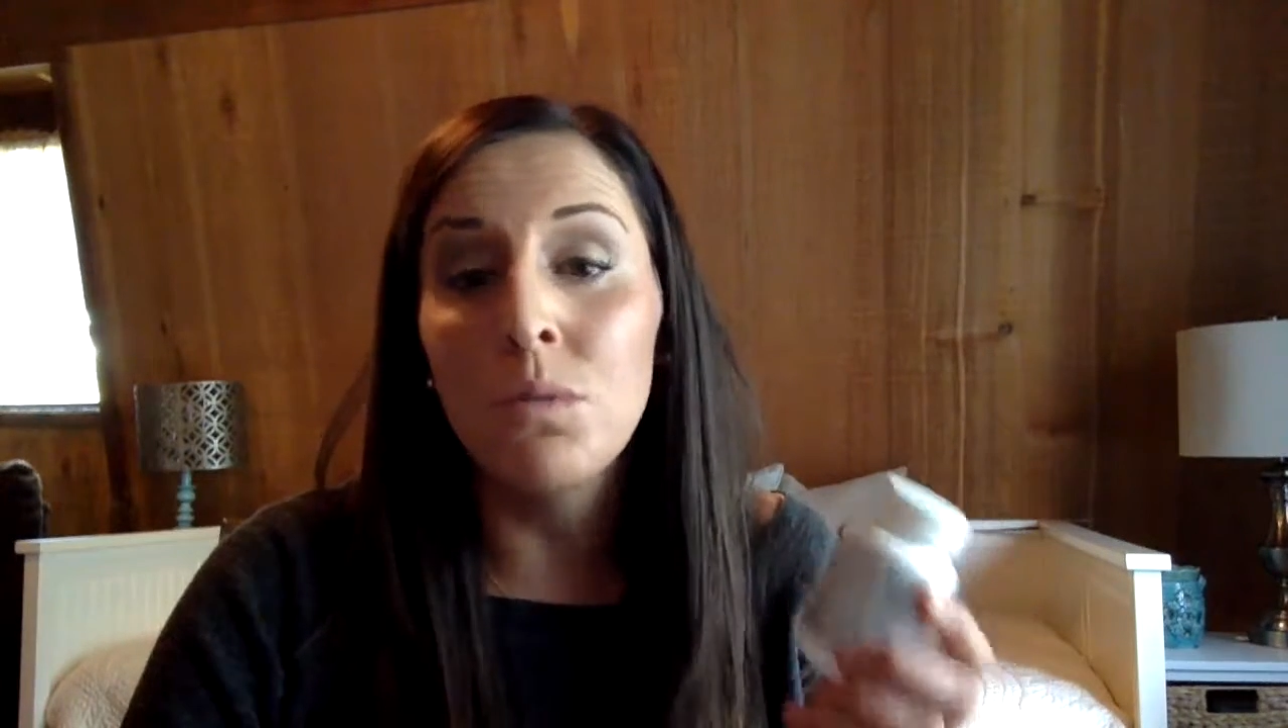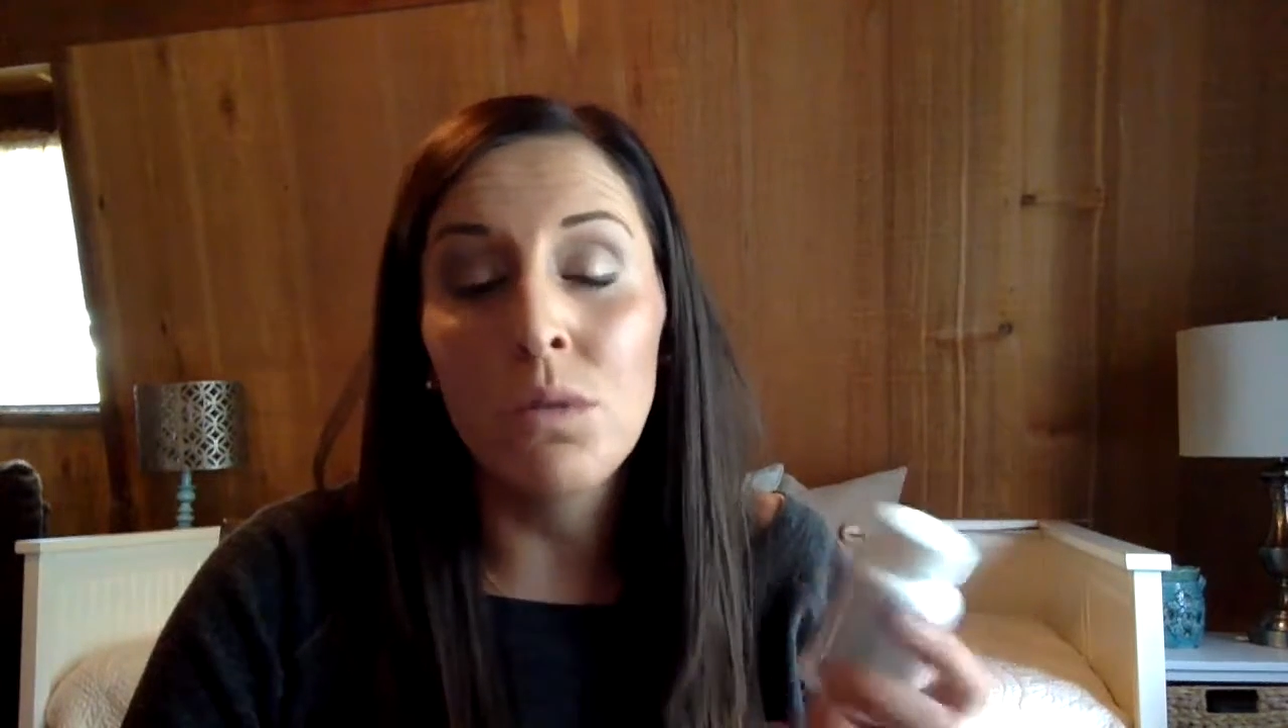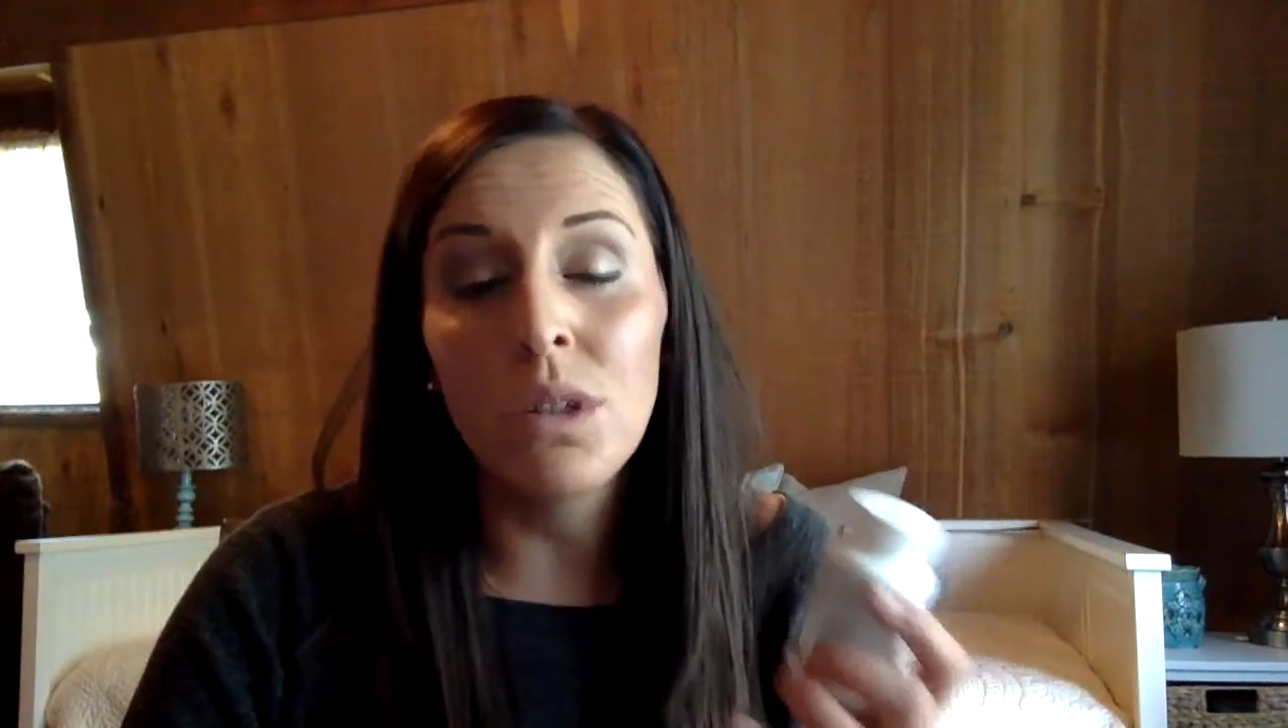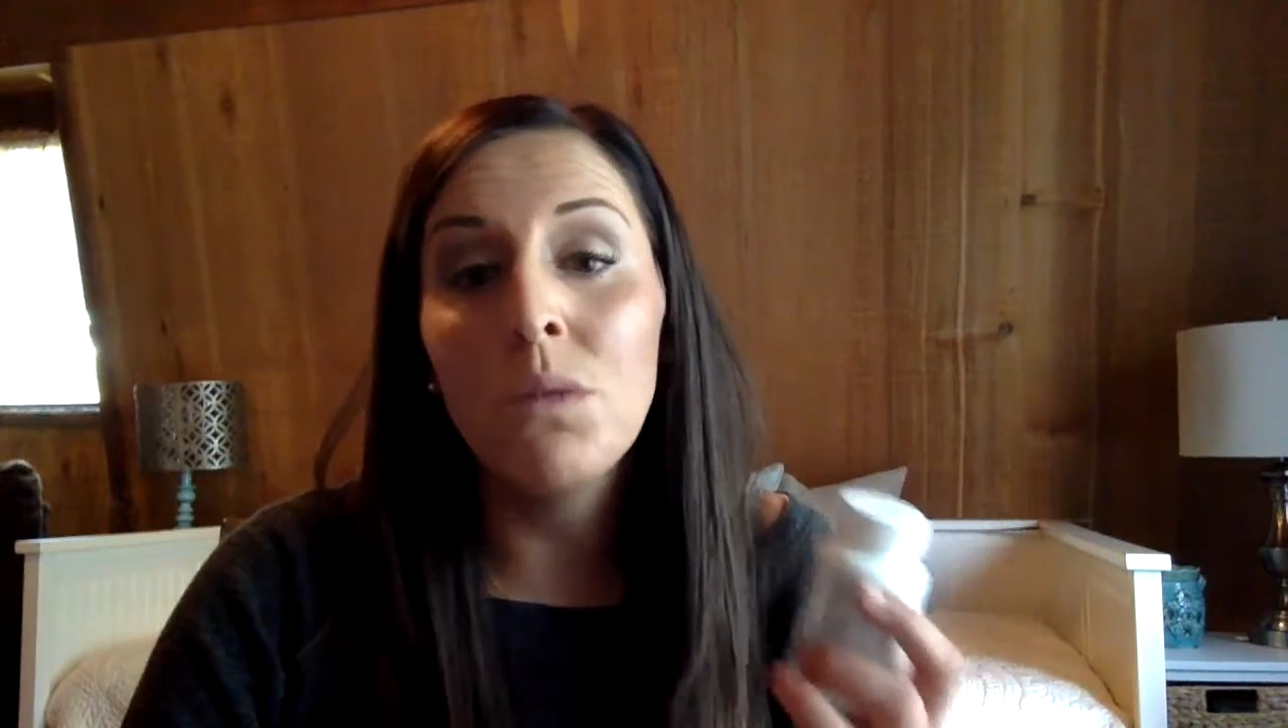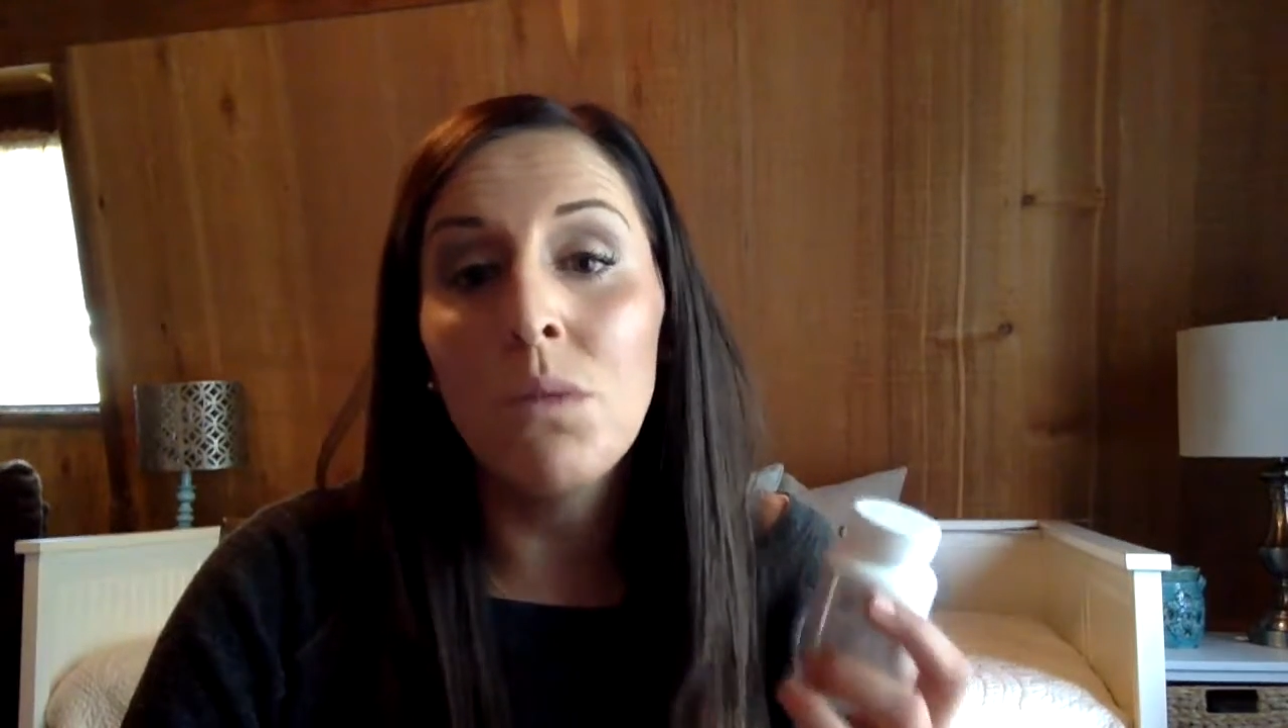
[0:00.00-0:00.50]

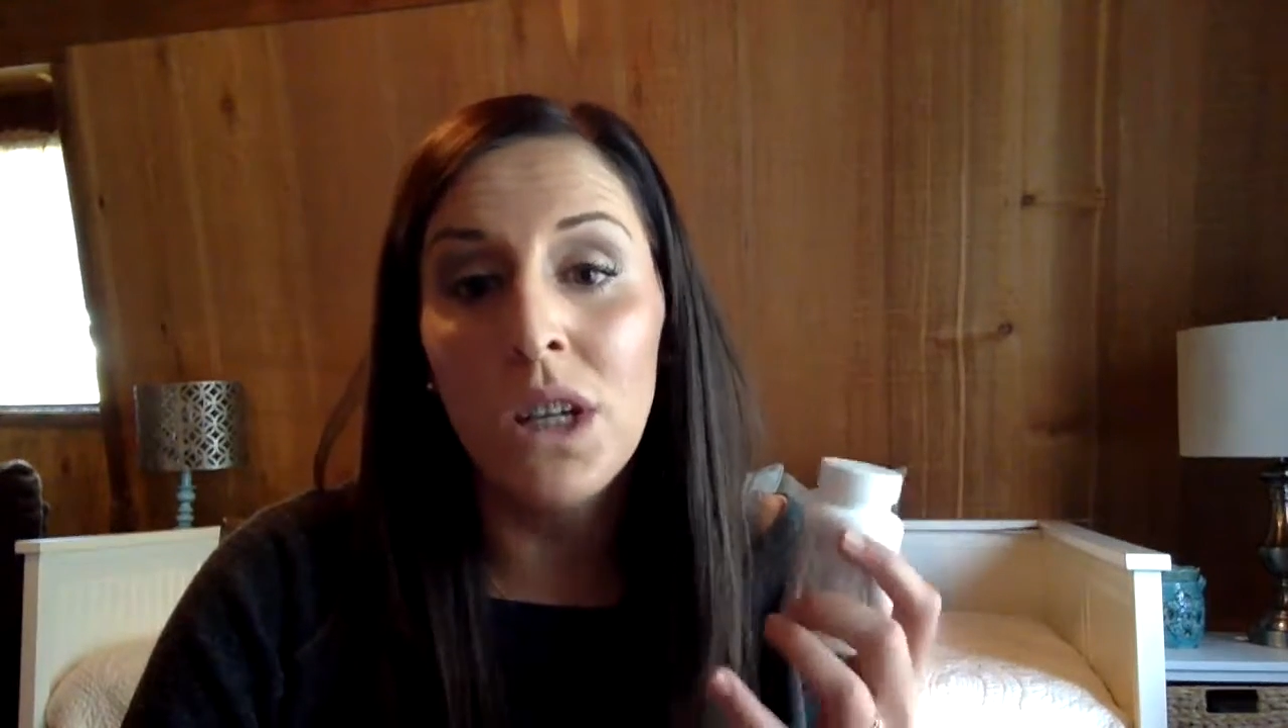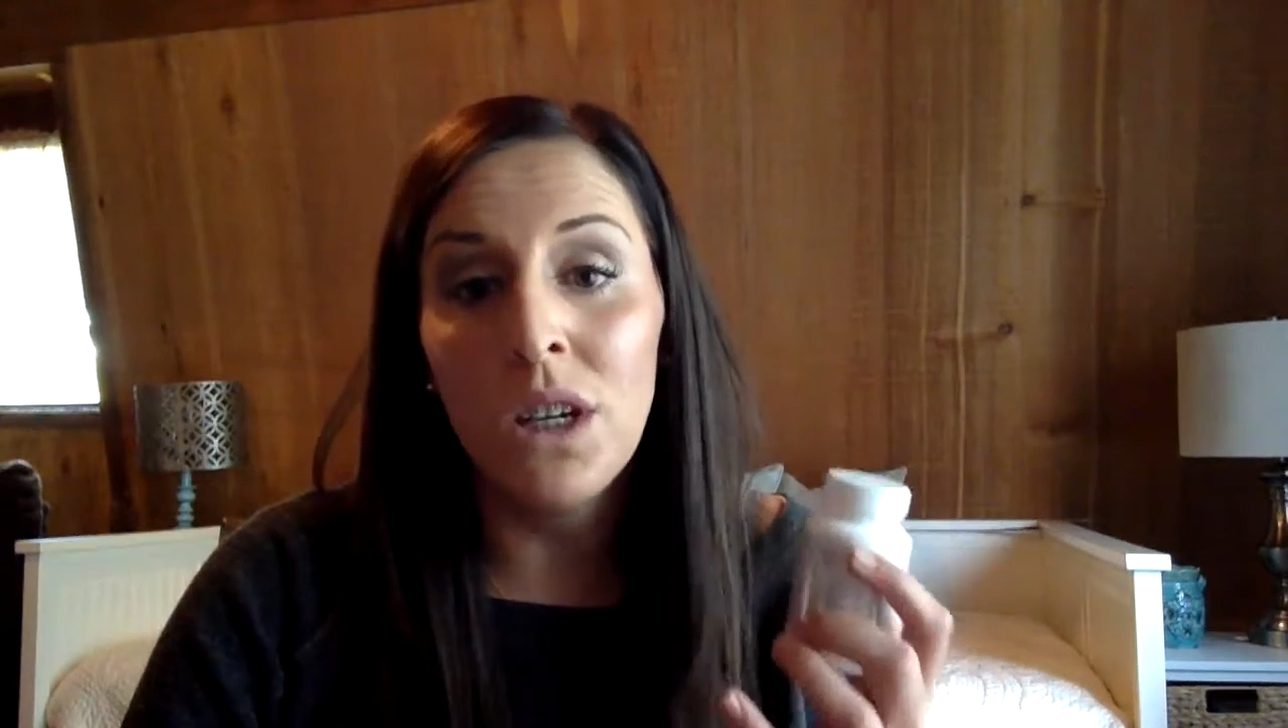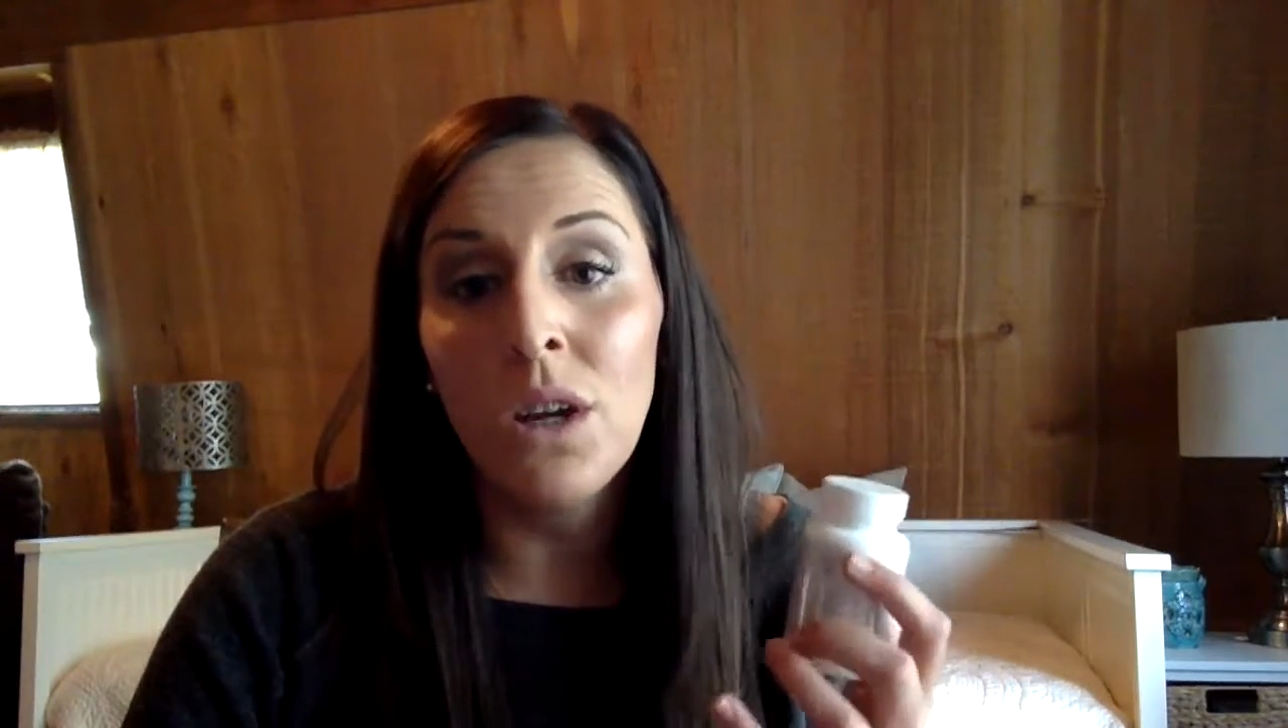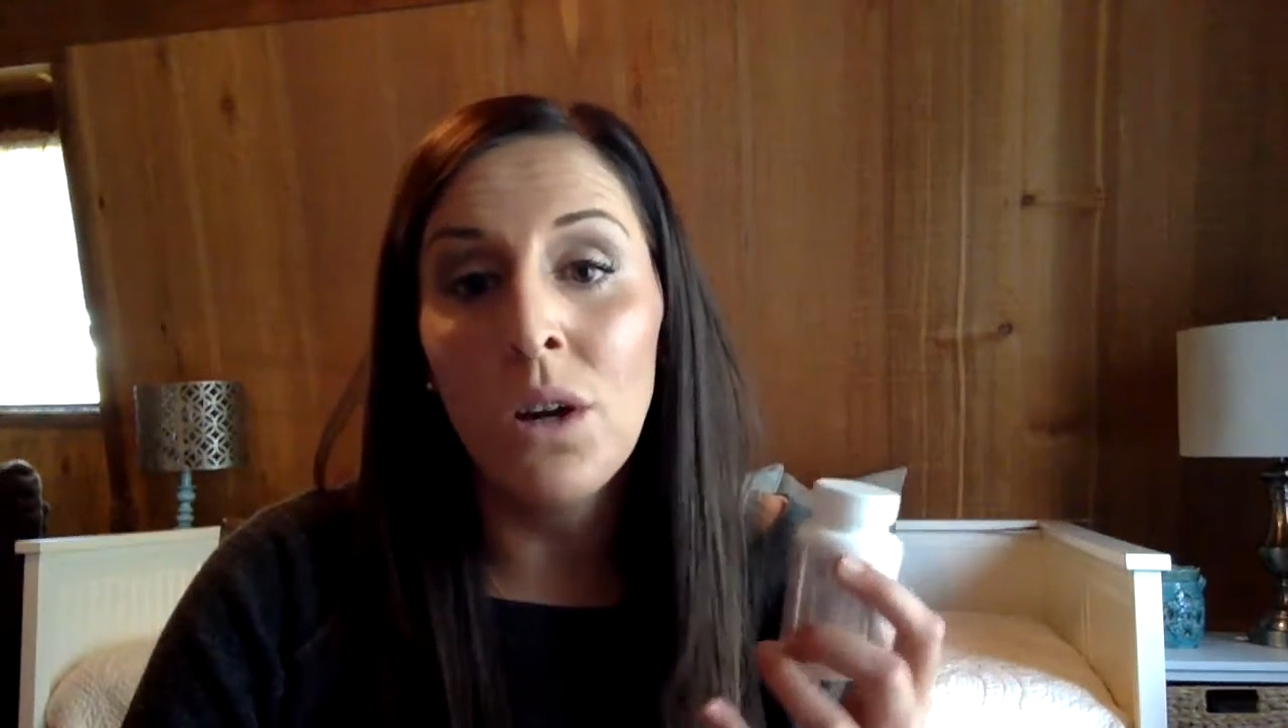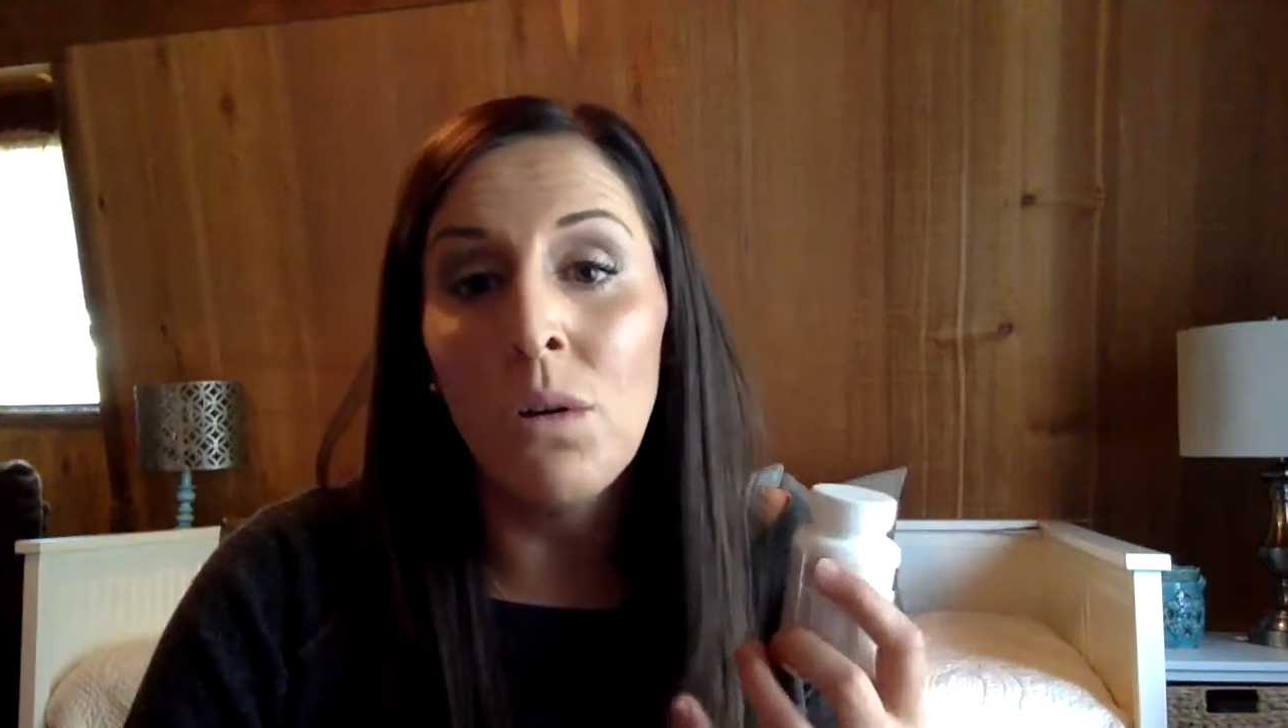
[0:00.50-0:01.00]
really want to
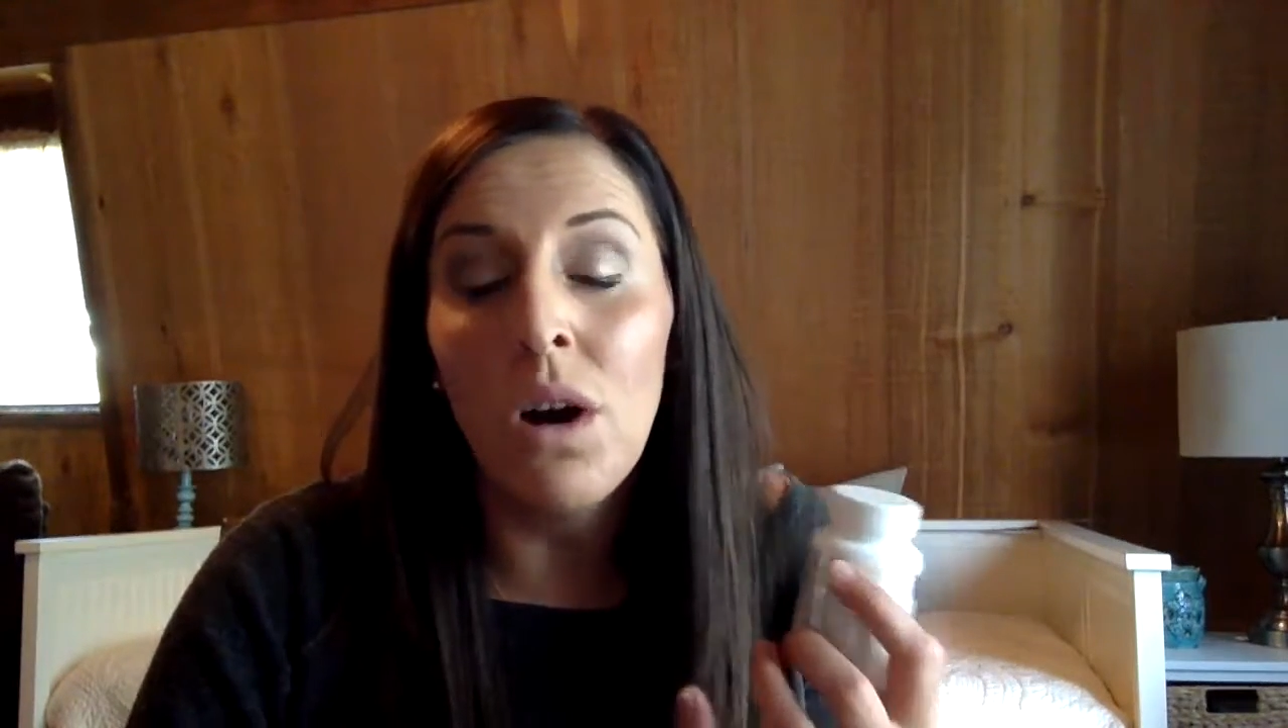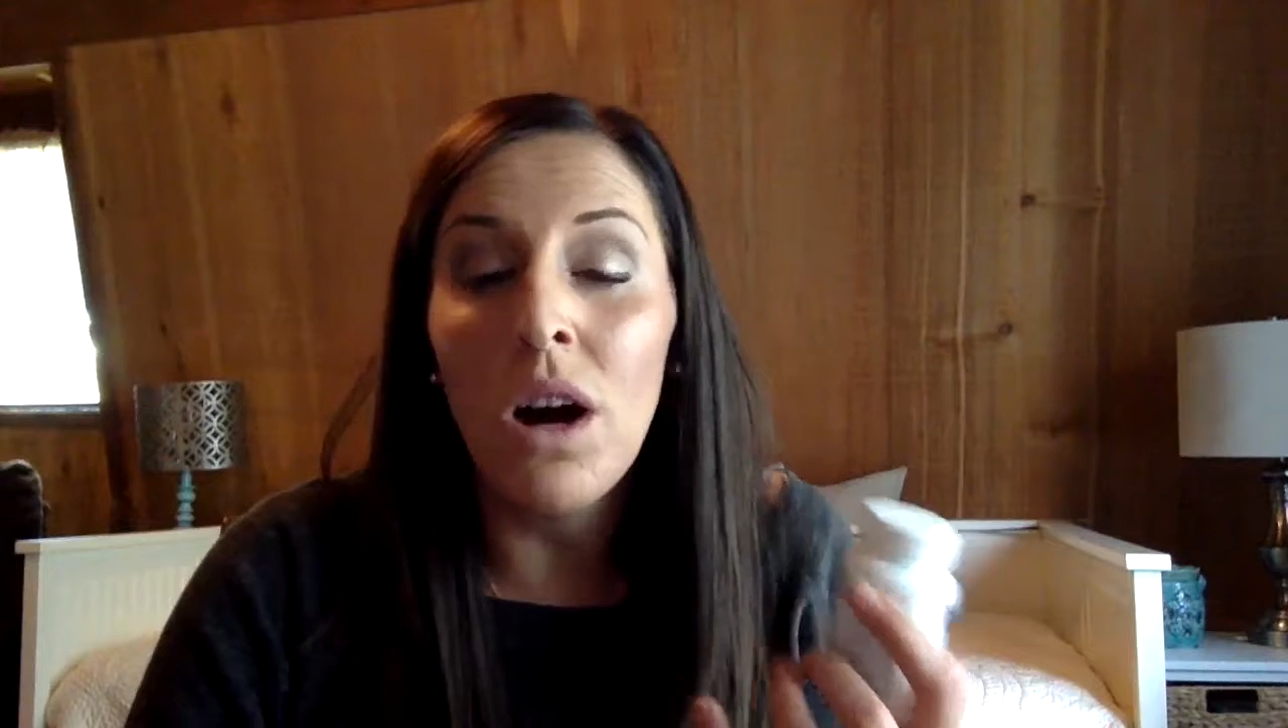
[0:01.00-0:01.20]
know,